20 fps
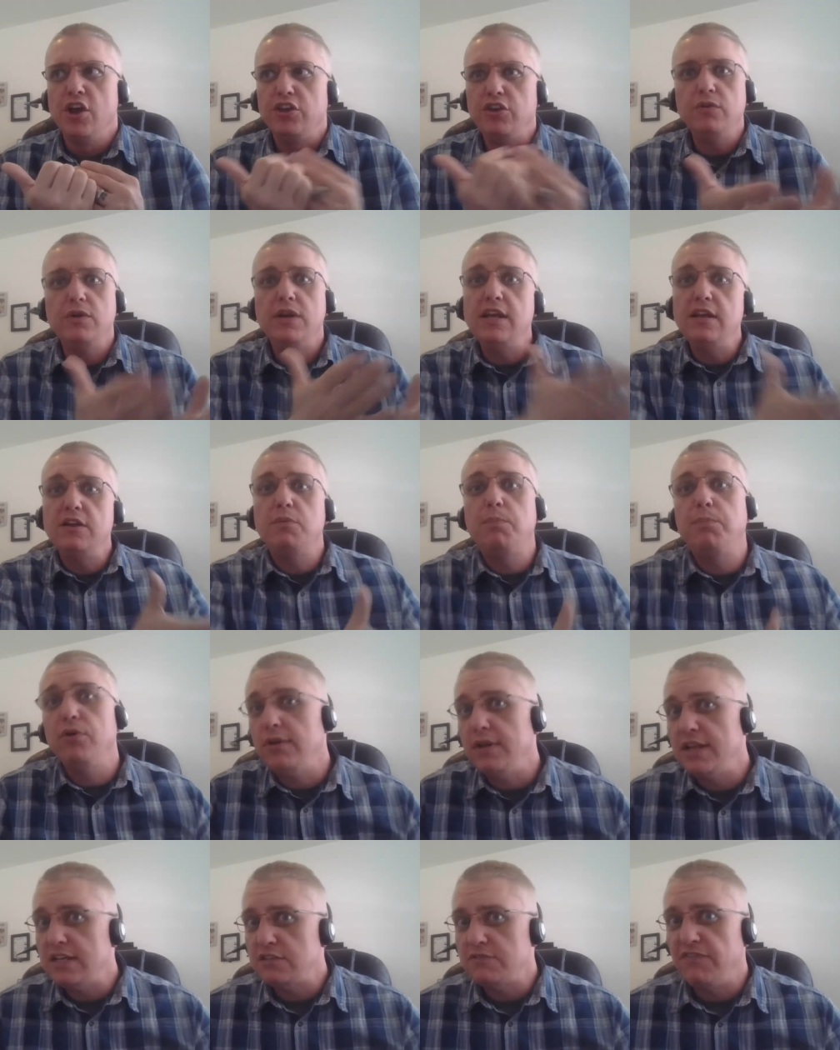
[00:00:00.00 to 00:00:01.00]
you need to
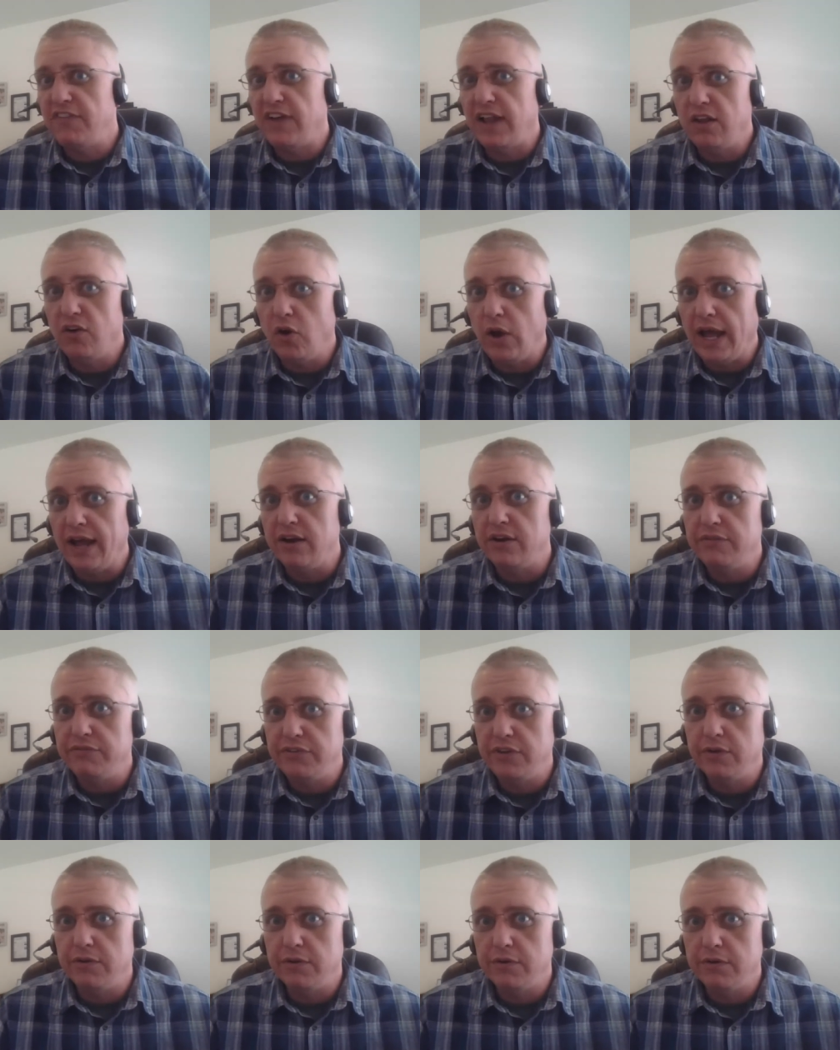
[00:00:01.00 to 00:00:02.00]
put this fellow out
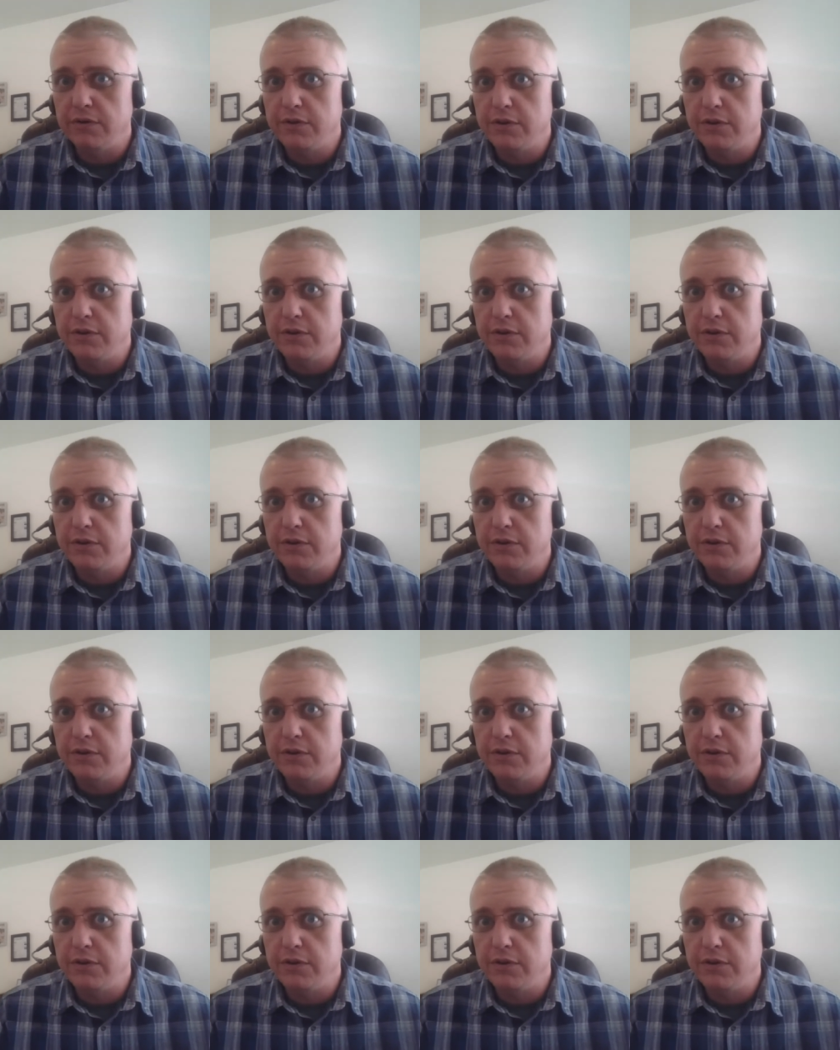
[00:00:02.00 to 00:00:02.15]
of your,